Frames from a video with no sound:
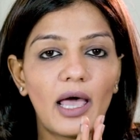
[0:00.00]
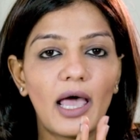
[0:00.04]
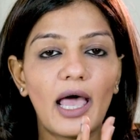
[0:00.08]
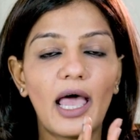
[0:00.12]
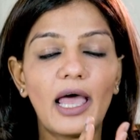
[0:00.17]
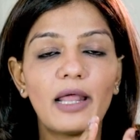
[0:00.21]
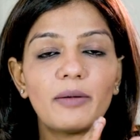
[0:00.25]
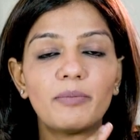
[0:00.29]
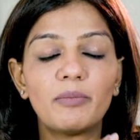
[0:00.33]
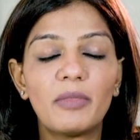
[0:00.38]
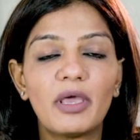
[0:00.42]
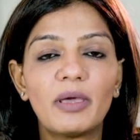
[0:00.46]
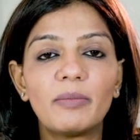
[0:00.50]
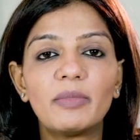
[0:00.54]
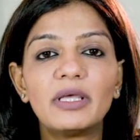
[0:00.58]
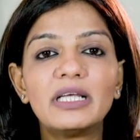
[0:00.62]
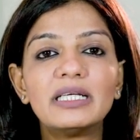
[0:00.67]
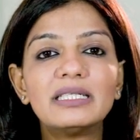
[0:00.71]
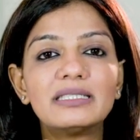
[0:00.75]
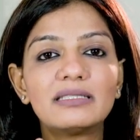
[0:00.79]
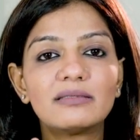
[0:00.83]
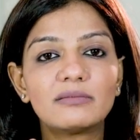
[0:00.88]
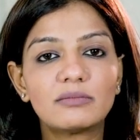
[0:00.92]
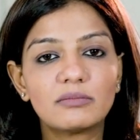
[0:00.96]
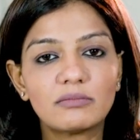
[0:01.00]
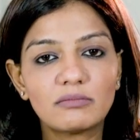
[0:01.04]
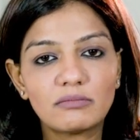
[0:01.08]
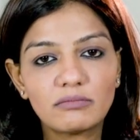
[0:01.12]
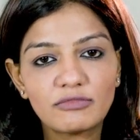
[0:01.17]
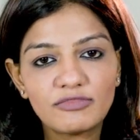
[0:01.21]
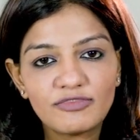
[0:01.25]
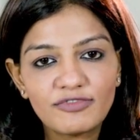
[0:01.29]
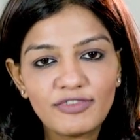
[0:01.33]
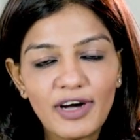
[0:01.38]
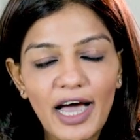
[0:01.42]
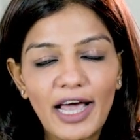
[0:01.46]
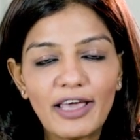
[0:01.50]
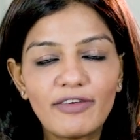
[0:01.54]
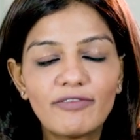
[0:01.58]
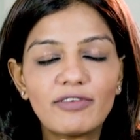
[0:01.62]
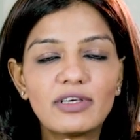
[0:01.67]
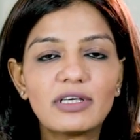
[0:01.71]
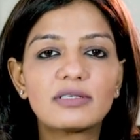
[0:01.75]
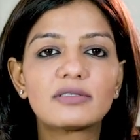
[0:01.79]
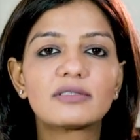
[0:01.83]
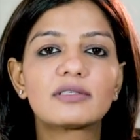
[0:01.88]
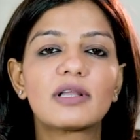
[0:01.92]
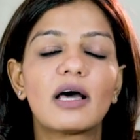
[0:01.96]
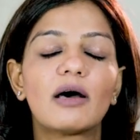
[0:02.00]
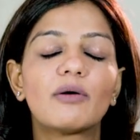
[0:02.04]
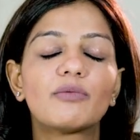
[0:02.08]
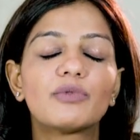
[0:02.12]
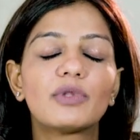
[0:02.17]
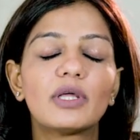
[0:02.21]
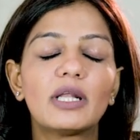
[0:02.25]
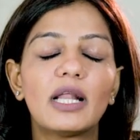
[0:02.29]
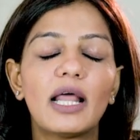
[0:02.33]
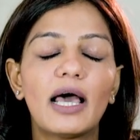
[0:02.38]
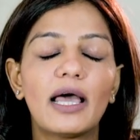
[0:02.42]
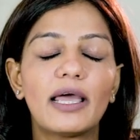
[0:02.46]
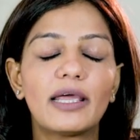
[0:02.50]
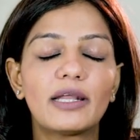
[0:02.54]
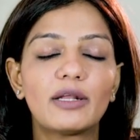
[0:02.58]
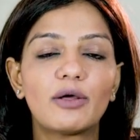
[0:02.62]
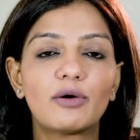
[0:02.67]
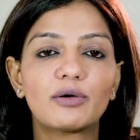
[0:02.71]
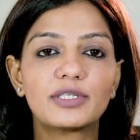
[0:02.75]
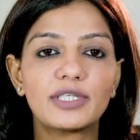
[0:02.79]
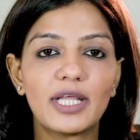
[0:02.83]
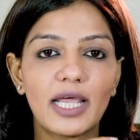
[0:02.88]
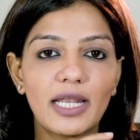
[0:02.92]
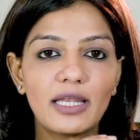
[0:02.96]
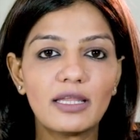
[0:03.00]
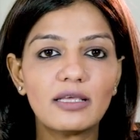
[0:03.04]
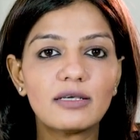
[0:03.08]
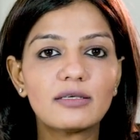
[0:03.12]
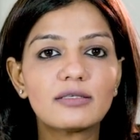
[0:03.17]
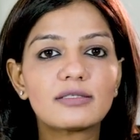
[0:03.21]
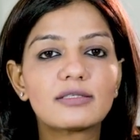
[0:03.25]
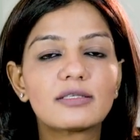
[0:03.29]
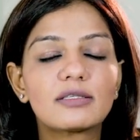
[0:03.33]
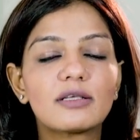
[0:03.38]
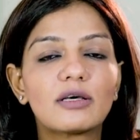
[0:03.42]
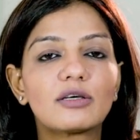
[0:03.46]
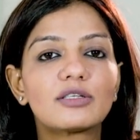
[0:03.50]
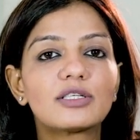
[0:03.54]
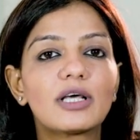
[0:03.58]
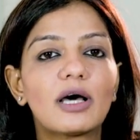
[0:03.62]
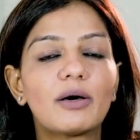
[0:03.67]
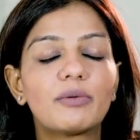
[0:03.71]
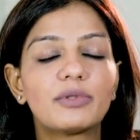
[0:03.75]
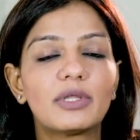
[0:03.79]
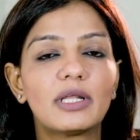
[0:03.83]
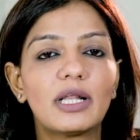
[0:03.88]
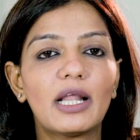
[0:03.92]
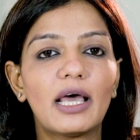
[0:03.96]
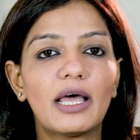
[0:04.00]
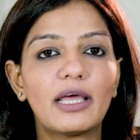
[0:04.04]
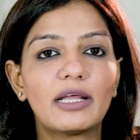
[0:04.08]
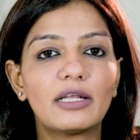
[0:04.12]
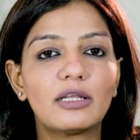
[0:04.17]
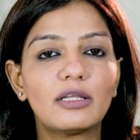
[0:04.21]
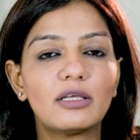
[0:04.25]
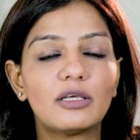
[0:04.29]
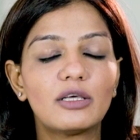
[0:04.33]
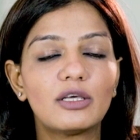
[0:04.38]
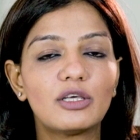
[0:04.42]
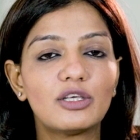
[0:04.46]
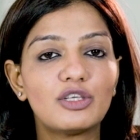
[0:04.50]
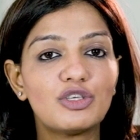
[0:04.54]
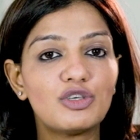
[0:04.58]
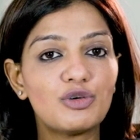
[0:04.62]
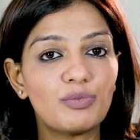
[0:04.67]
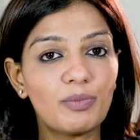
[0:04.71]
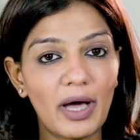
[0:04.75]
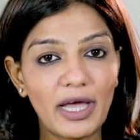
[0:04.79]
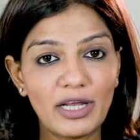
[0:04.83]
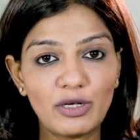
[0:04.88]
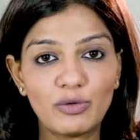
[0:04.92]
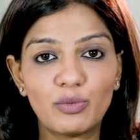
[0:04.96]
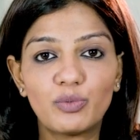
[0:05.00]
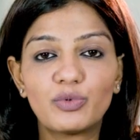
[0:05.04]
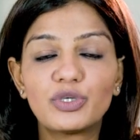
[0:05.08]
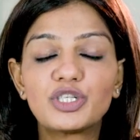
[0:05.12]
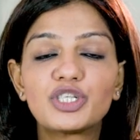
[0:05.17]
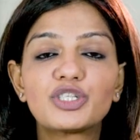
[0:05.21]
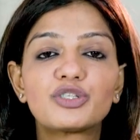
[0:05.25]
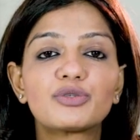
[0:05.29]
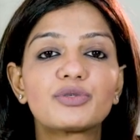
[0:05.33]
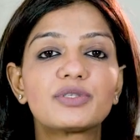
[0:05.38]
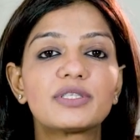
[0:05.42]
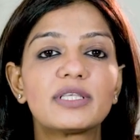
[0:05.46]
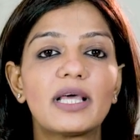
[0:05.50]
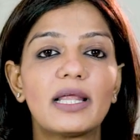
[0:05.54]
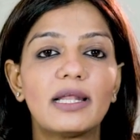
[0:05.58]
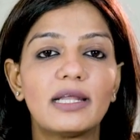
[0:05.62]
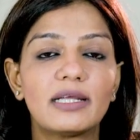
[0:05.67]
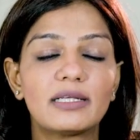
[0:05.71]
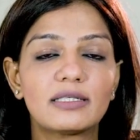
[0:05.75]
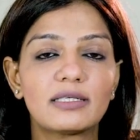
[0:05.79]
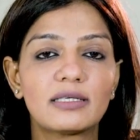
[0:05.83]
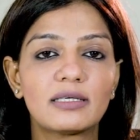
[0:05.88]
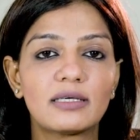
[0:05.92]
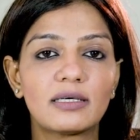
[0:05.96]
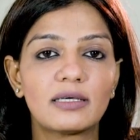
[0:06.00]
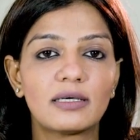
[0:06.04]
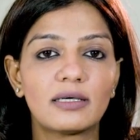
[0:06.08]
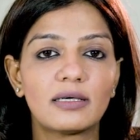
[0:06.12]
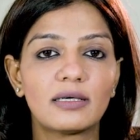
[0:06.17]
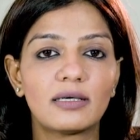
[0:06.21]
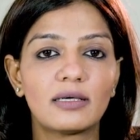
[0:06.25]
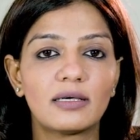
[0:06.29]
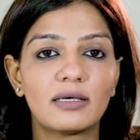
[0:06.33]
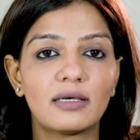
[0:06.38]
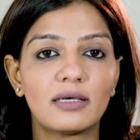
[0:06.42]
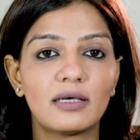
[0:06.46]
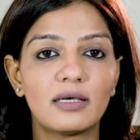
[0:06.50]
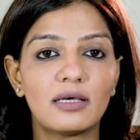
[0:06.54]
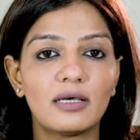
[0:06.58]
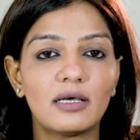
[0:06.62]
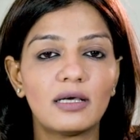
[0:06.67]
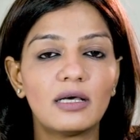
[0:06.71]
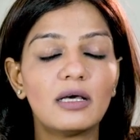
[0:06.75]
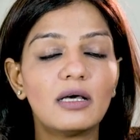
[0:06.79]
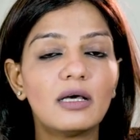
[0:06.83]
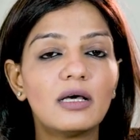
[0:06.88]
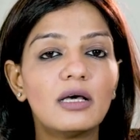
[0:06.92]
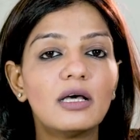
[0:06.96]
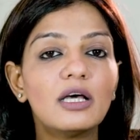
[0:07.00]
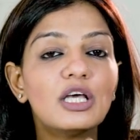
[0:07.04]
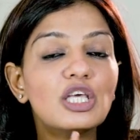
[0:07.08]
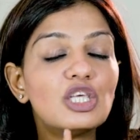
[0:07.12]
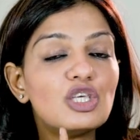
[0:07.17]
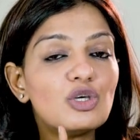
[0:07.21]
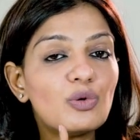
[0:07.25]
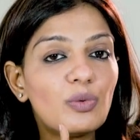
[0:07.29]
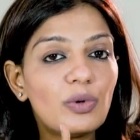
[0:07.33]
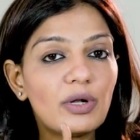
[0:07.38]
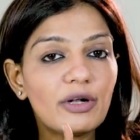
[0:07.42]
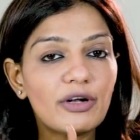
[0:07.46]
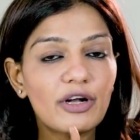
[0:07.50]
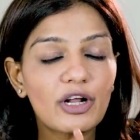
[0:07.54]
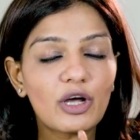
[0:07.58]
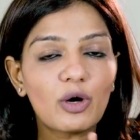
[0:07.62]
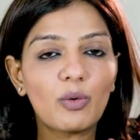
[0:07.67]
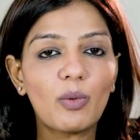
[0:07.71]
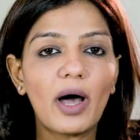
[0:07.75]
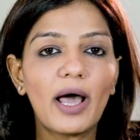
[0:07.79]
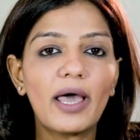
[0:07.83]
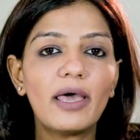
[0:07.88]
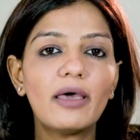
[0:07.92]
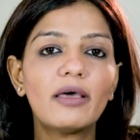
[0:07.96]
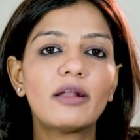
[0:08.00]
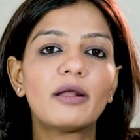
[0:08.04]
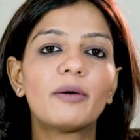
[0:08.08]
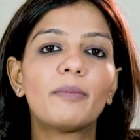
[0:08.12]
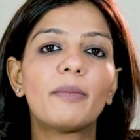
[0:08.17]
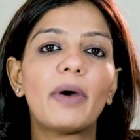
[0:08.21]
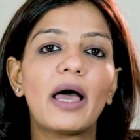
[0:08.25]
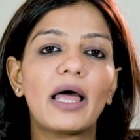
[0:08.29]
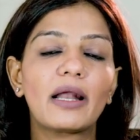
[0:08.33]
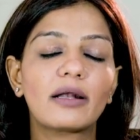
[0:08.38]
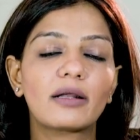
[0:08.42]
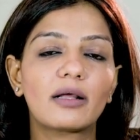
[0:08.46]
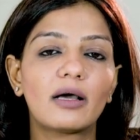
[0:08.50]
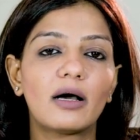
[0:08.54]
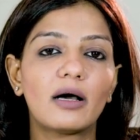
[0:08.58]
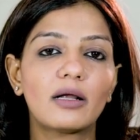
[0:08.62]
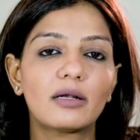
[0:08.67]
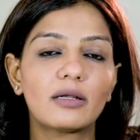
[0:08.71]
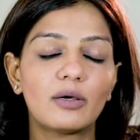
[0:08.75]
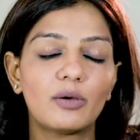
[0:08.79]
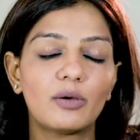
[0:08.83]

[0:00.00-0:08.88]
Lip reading: and maybe 5 years down the line or 10 years down the line, you might wish to sell it, you will require a PAN card.